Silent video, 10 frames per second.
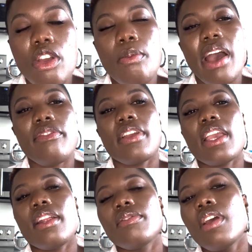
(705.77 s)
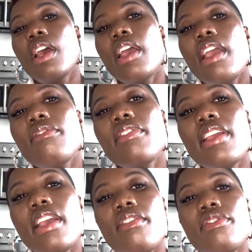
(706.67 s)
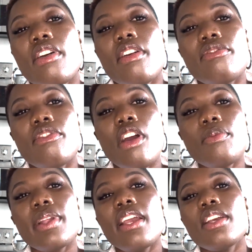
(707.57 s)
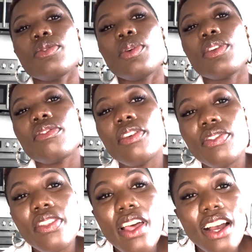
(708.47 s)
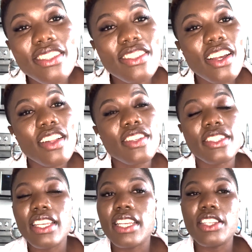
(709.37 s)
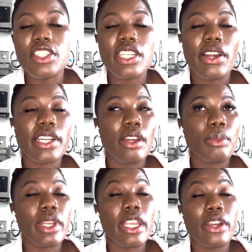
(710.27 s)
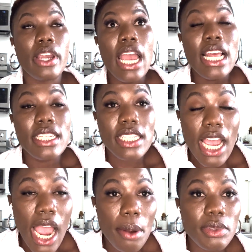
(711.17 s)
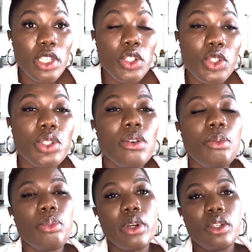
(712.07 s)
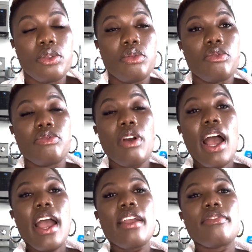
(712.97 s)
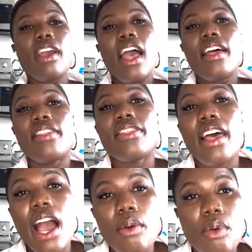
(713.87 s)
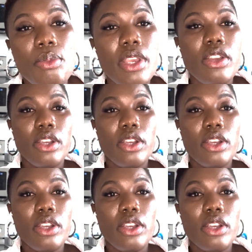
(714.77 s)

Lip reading: math again. If your farmland is worth $50,000, again, generic number here, times 0.25, that would be your